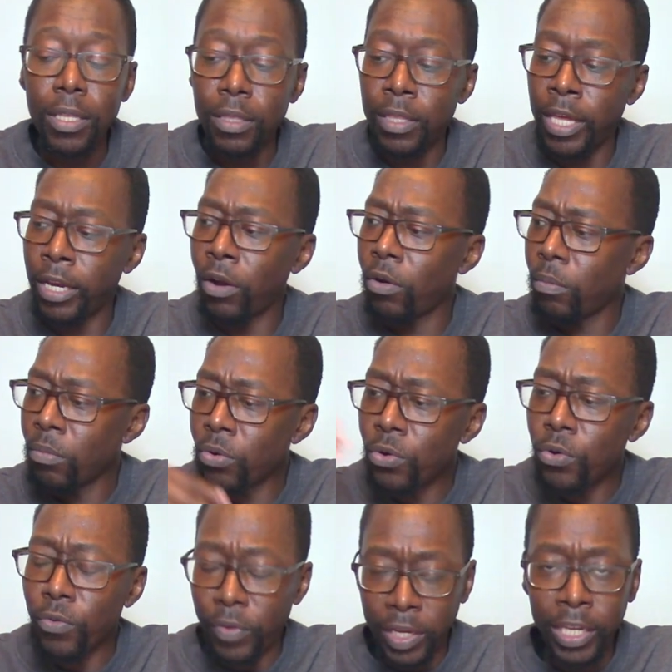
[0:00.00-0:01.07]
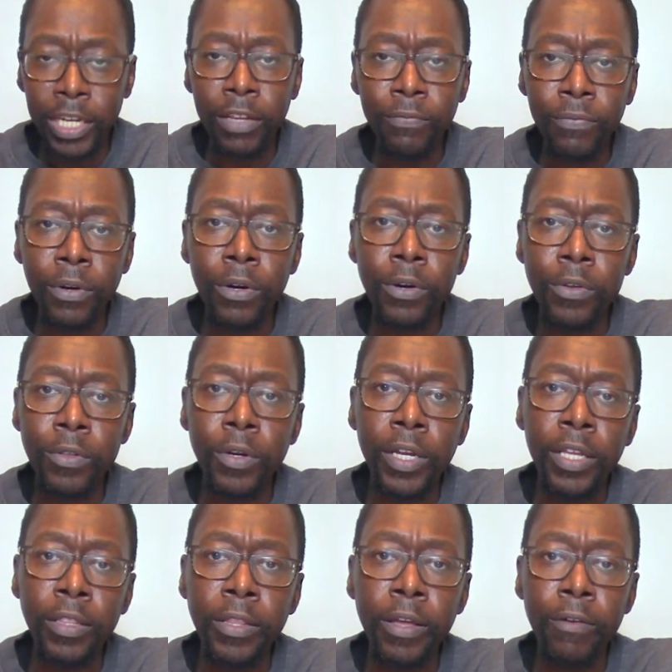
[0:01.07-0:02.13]
They don't move any further
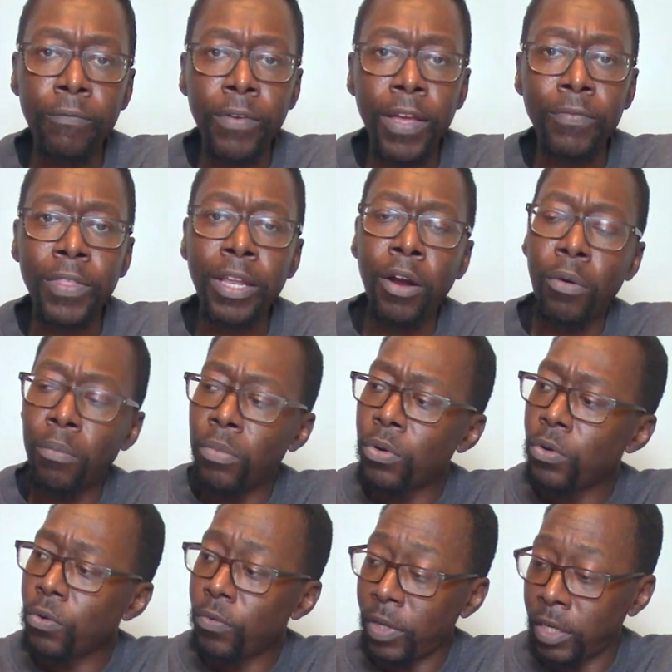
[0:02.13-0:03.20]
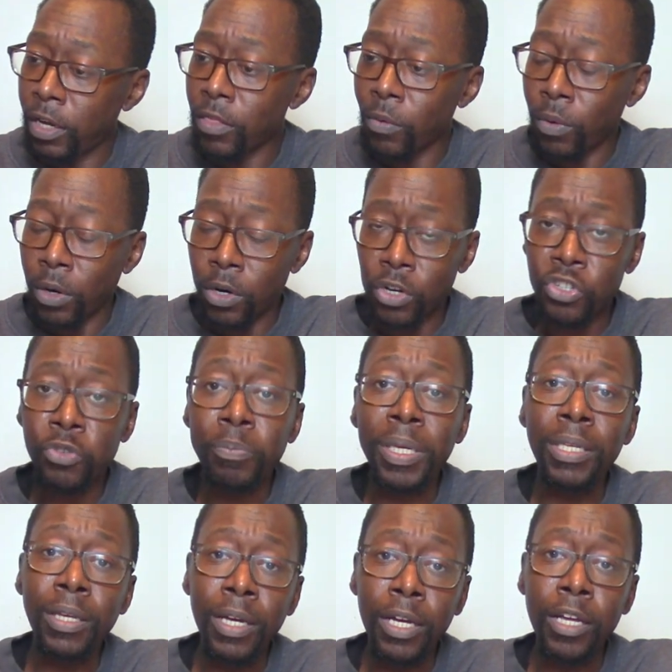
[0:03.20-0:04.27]
in their faith. They don't move, in other words,
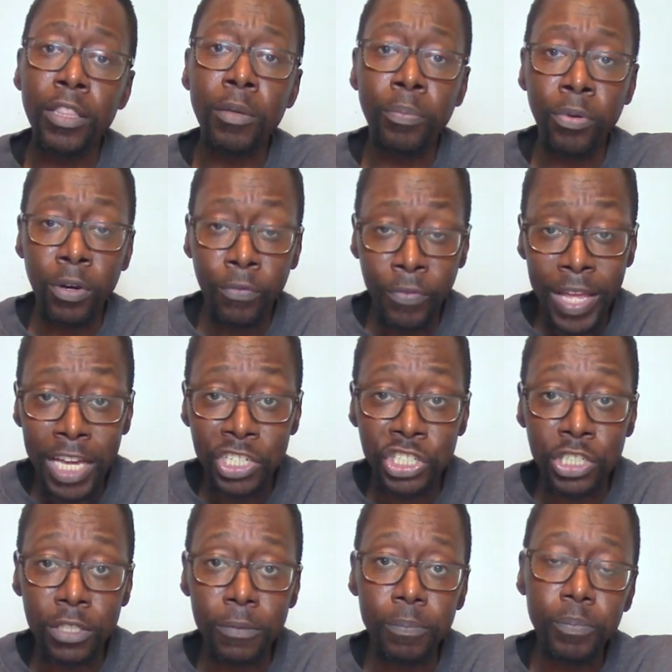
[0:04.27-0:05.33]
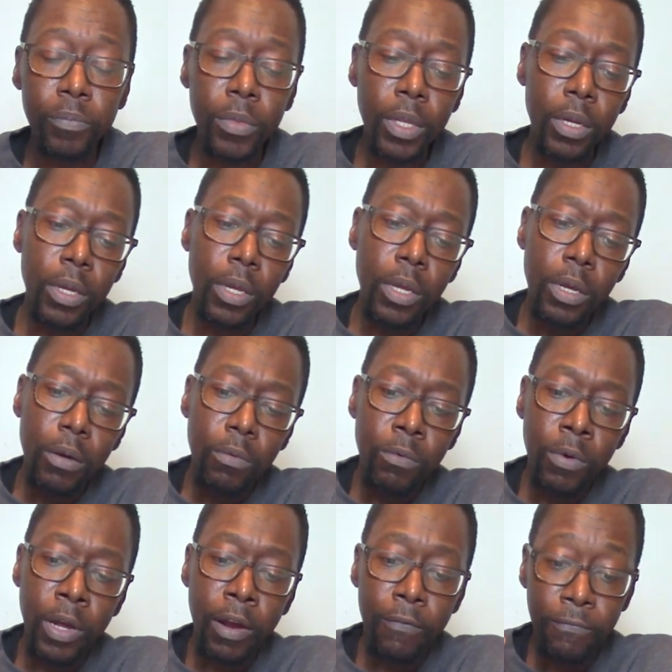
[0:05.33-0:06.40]
beyond the profession,
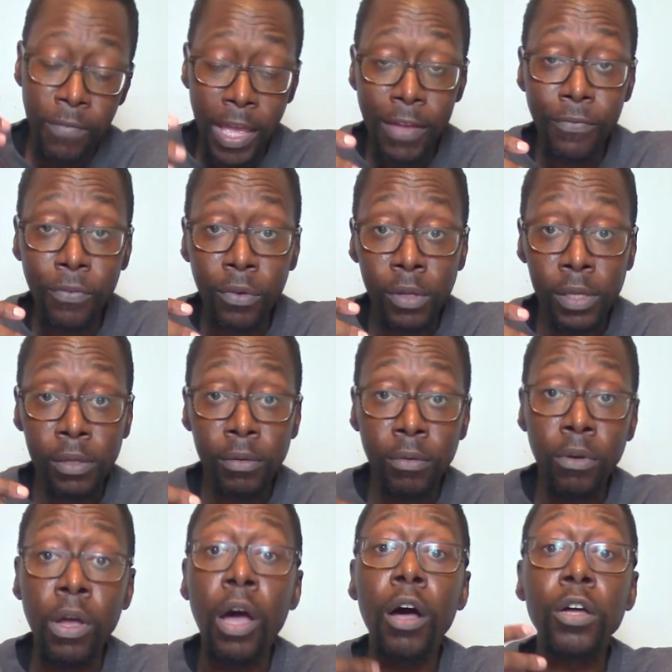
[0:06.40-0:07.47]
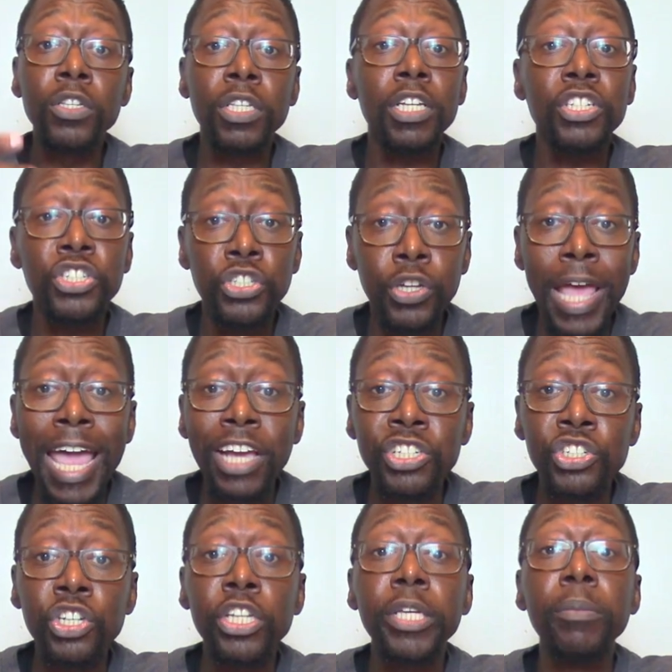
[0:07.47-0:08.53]
where faith calls us to
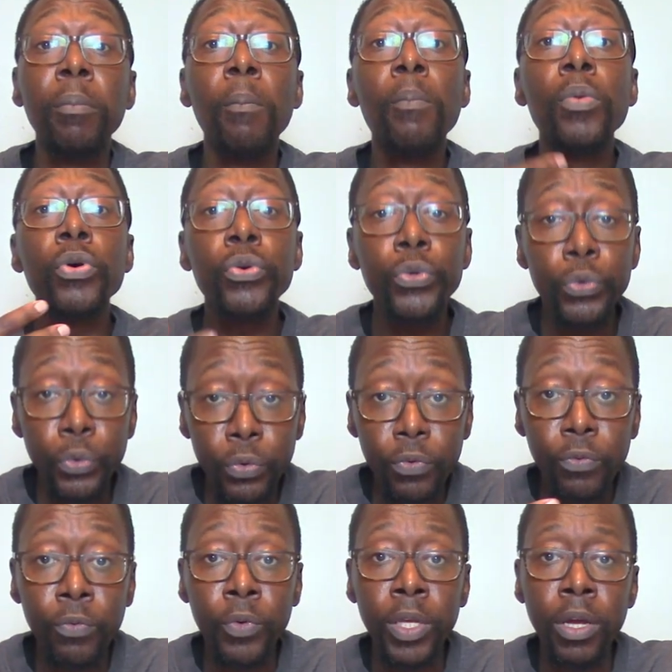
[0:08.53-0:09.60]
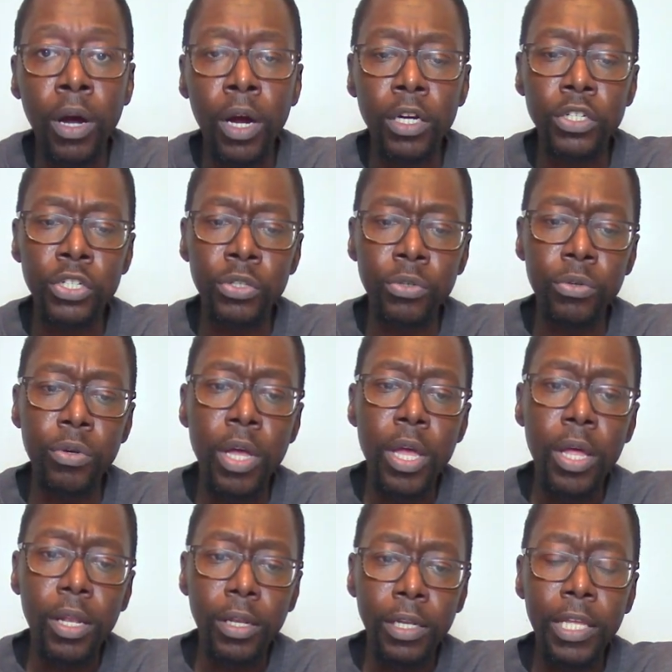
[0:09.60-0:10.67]
actually move. We are to
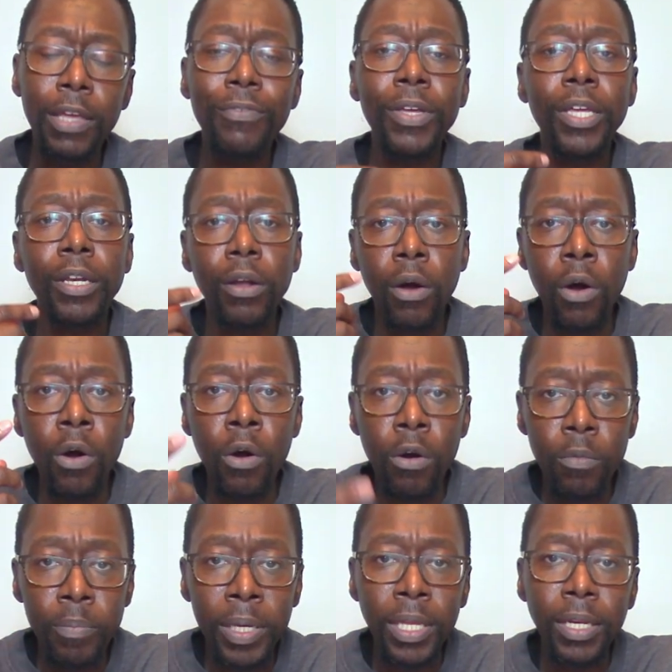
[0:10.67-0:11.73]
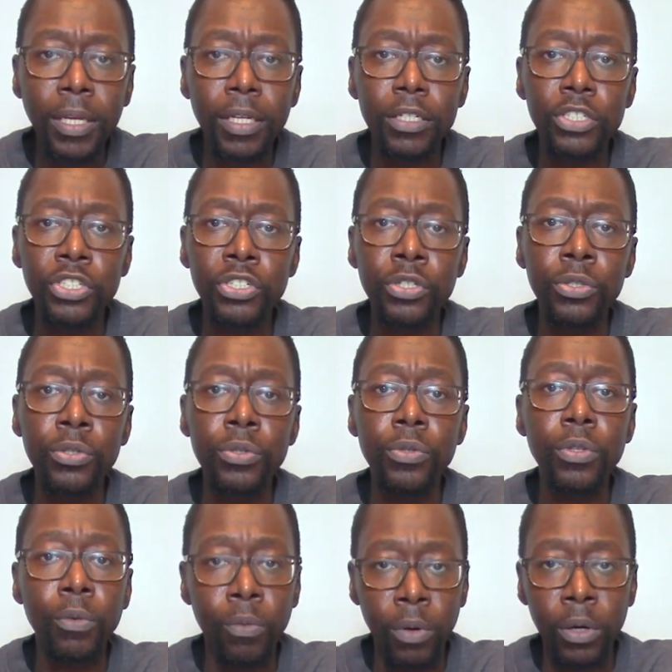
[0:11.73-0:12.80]
live in obedience to
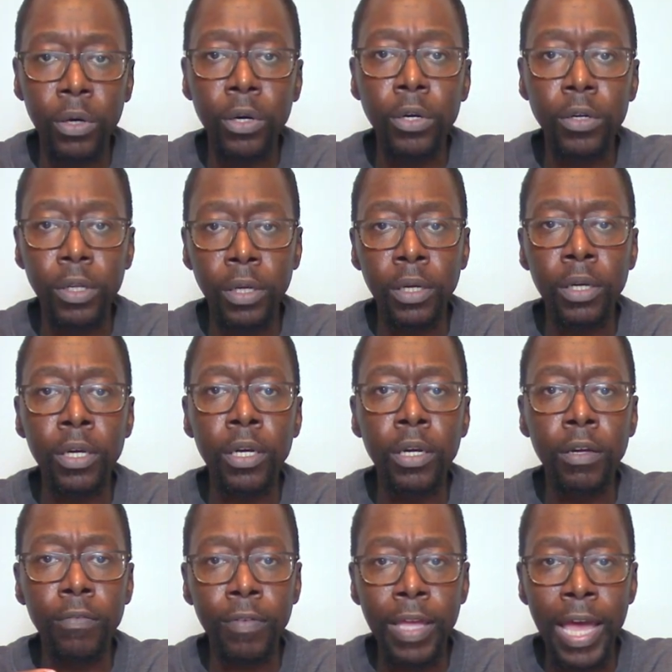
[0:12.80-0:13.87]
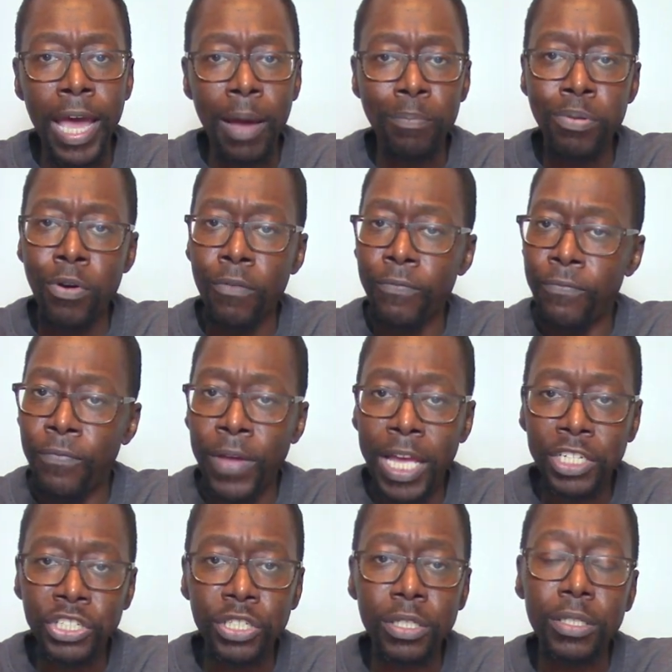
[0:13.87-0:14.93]
the word of God.
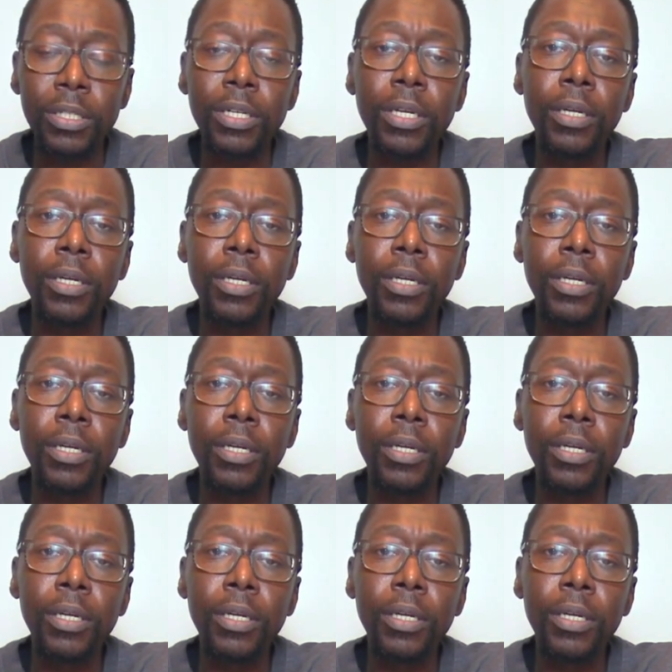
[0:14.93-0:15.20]
Profession,